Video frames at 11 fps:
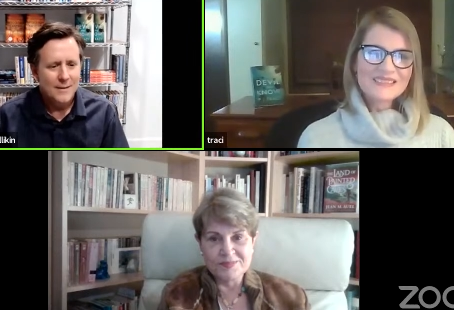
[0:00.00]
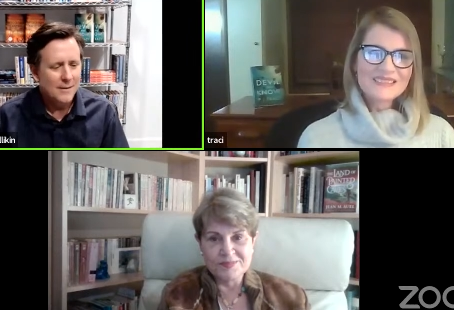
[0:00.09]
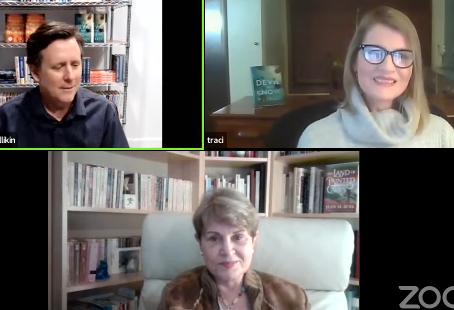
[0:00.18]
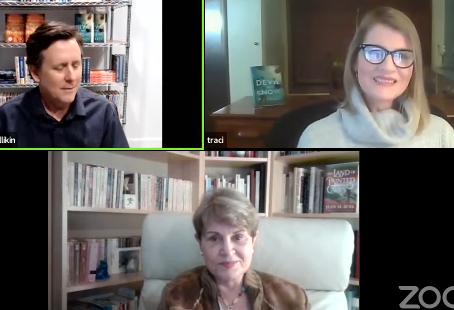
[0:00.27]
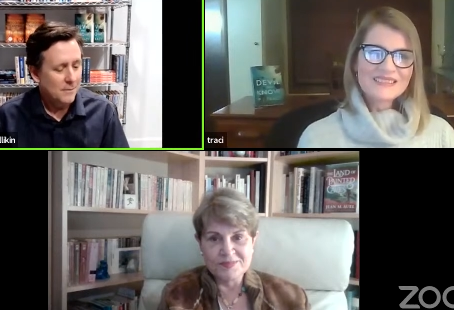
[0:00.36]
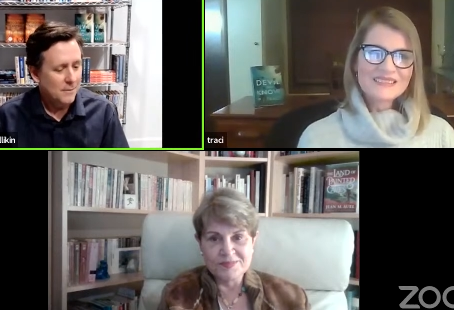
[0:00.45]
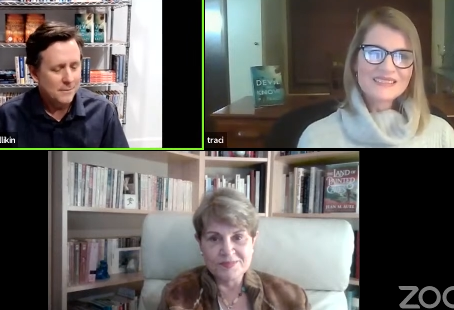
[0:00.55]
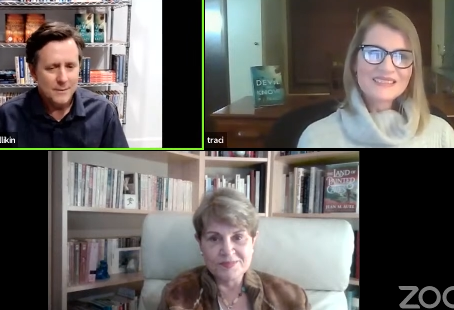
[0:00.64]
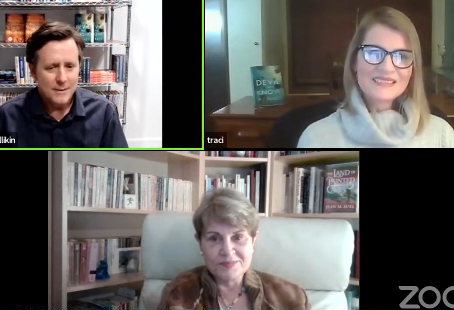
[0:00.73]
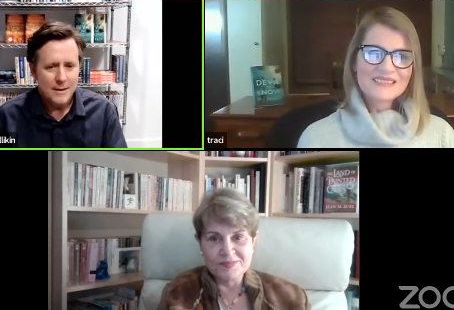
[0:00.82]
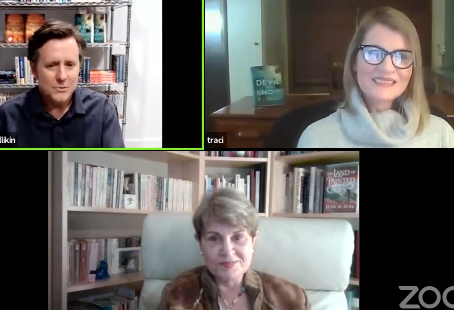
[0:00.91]
Speaker 1: it, eh,
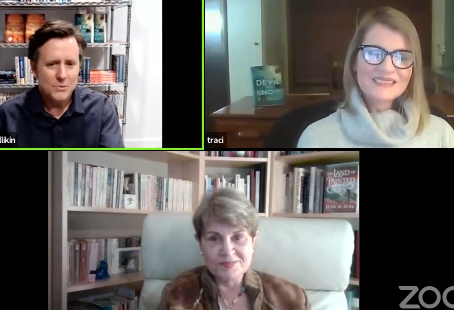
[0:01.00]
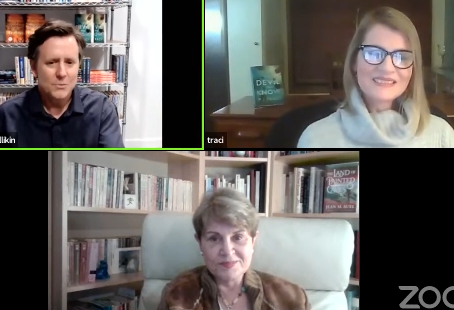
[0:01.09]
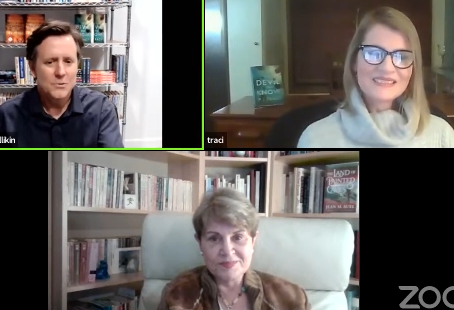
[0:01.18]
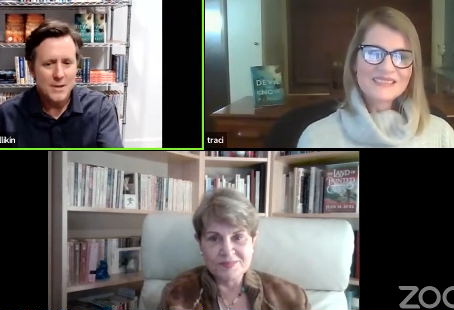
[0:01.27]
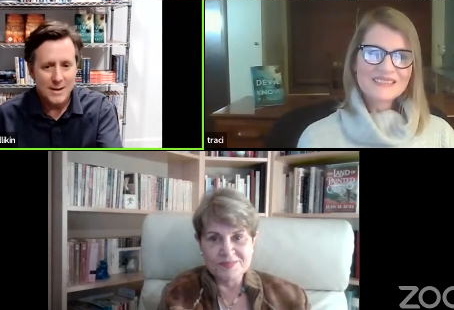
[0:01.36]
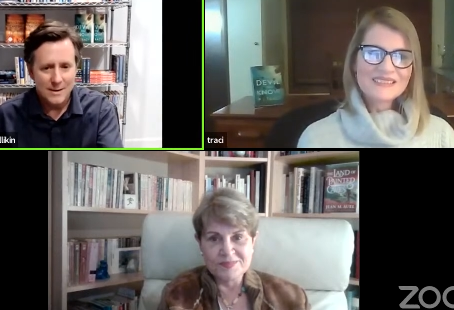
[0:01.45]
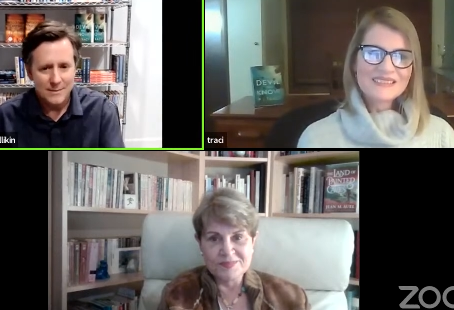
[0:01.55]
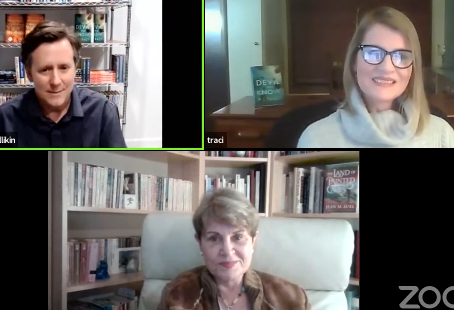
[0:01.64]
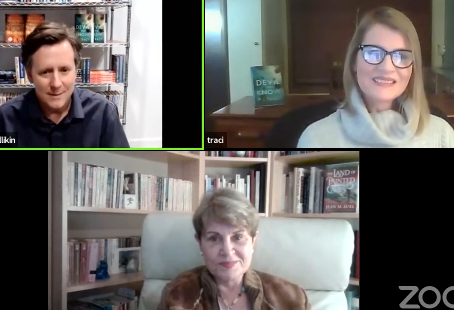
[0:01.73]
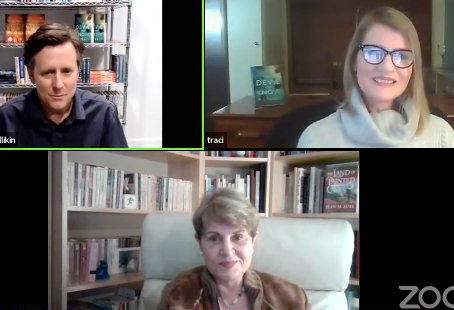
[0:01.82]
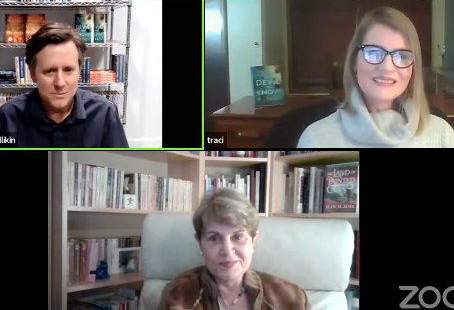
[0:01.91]
as you were saying,
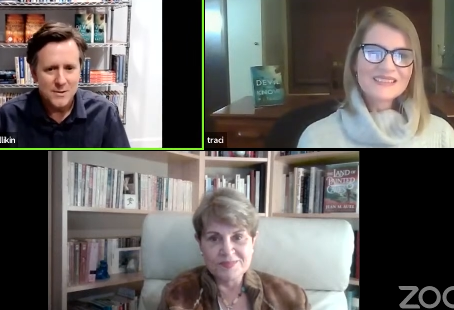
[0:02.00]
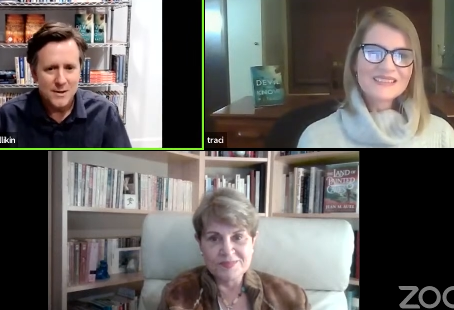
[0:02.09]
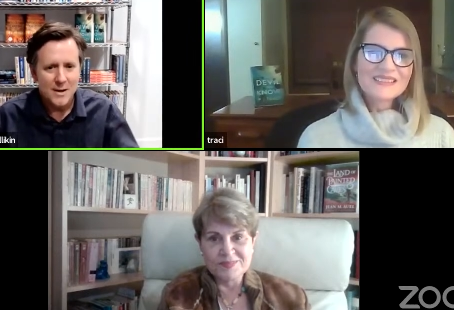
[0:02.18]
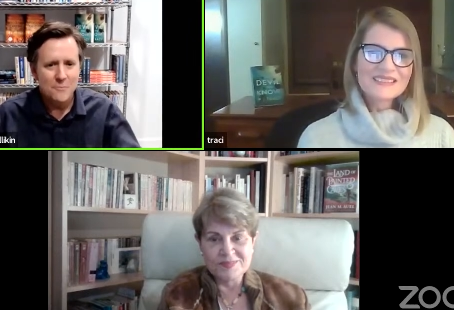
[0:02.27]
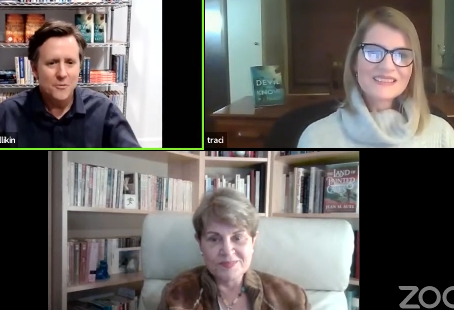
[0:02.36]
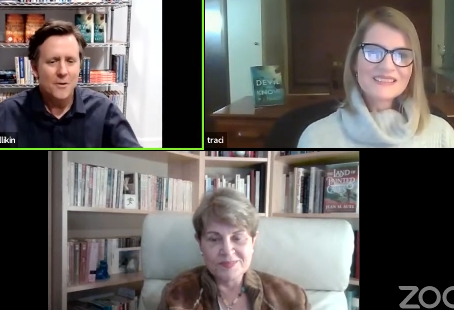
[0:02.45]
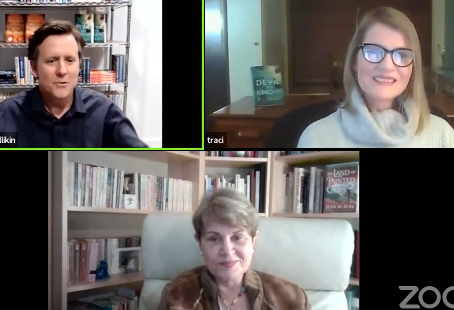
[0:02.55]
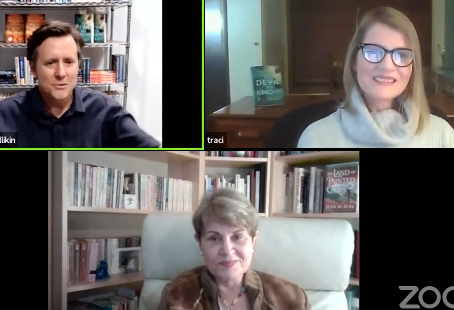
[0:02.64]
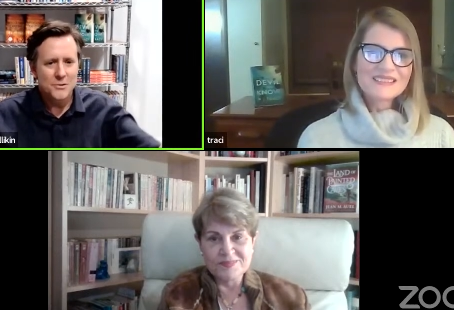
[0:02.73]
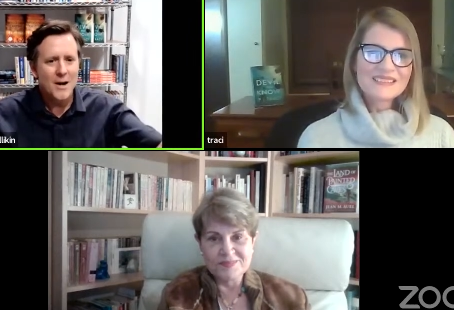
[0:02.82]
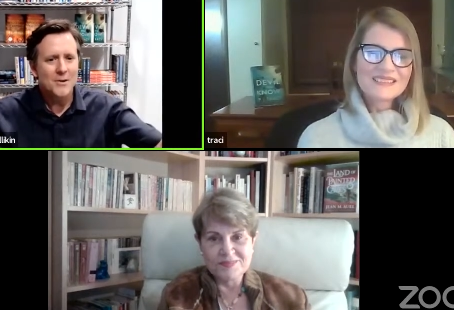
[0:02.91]
it was set up for all this
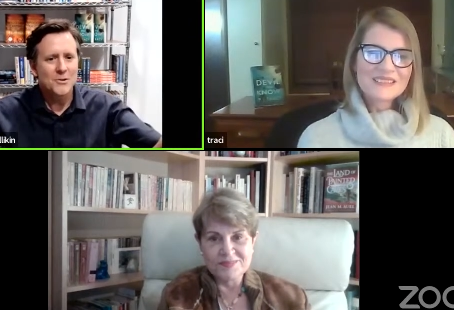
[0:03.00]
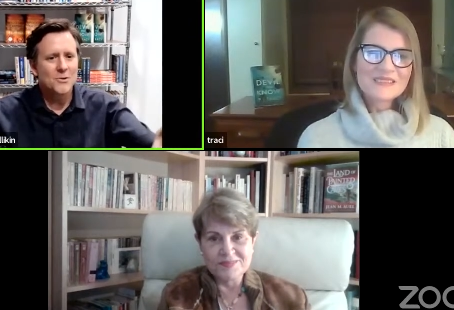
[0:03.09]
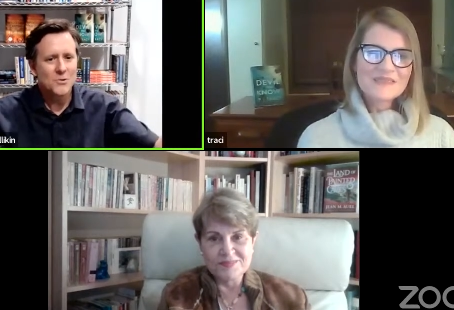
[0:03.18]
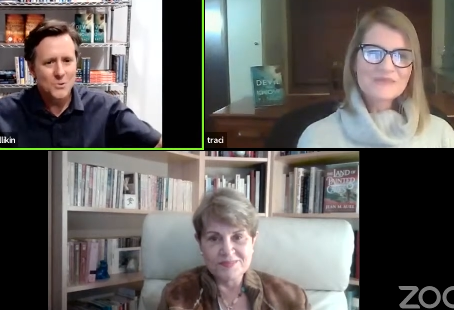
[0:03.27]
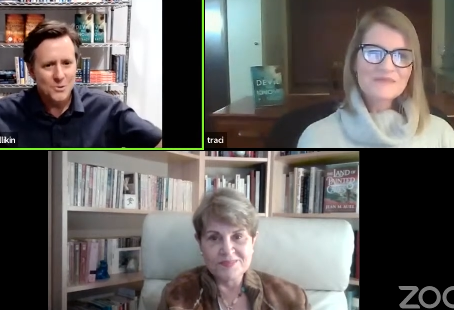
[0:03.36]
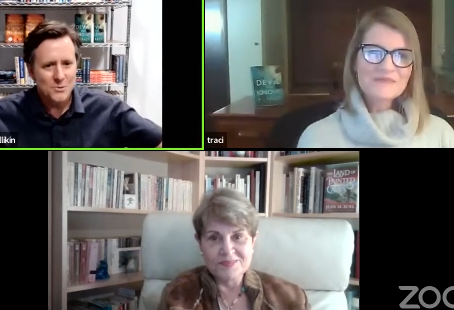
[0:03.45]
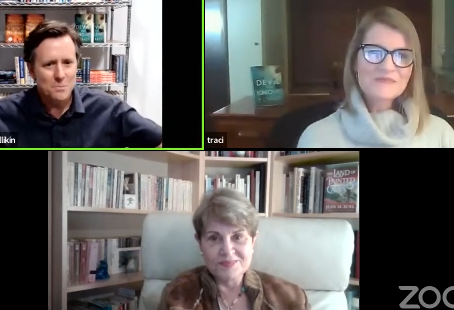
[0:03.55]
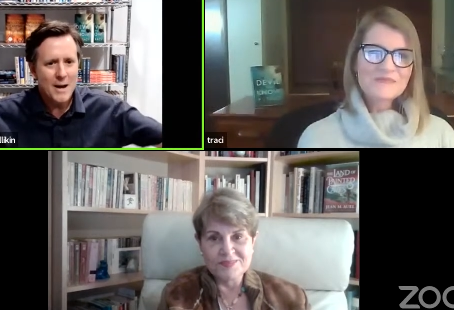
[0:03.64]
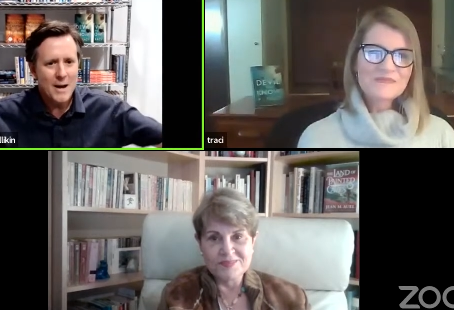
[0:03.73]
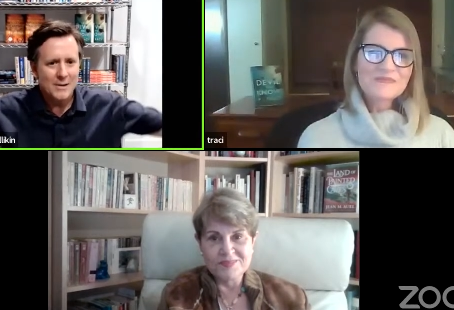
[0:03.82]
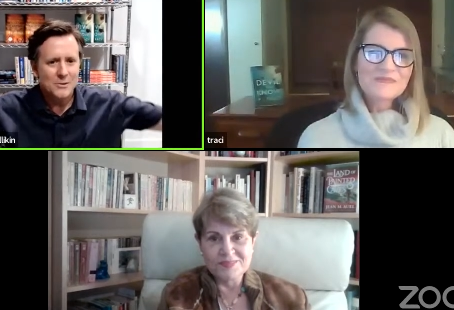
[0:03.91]
Dr. Seuss
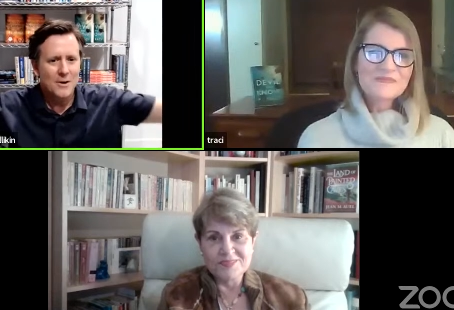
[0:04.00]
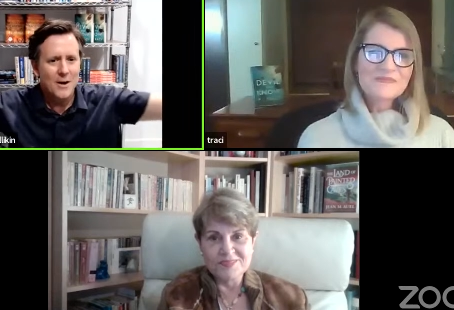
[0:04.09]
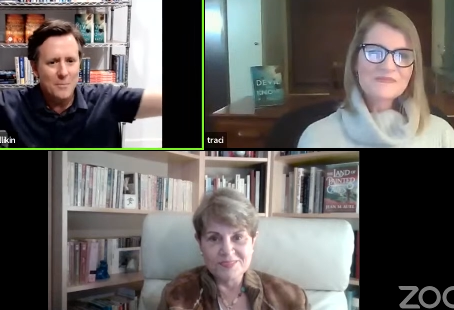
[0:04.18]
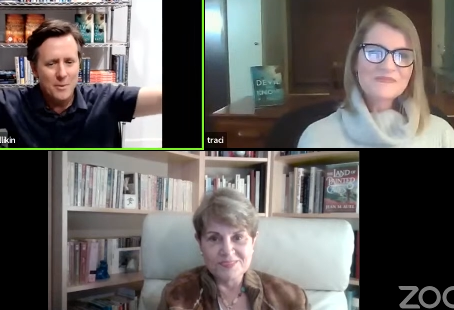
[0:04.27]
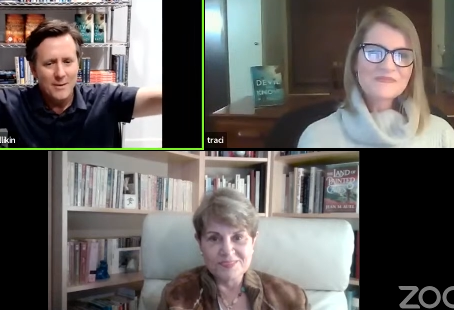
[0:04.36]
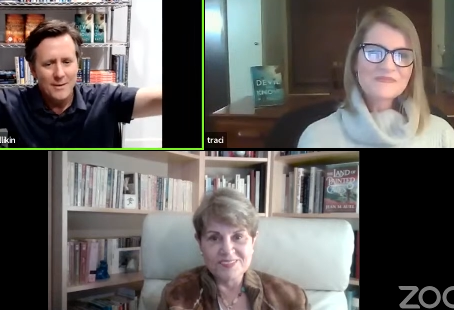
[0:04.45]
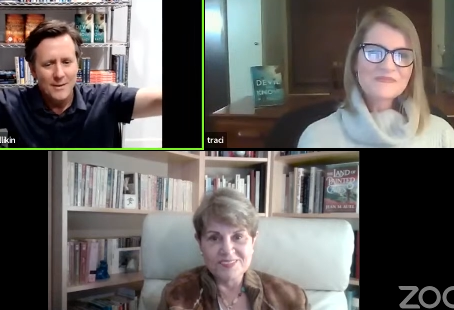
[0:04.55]
backdrop,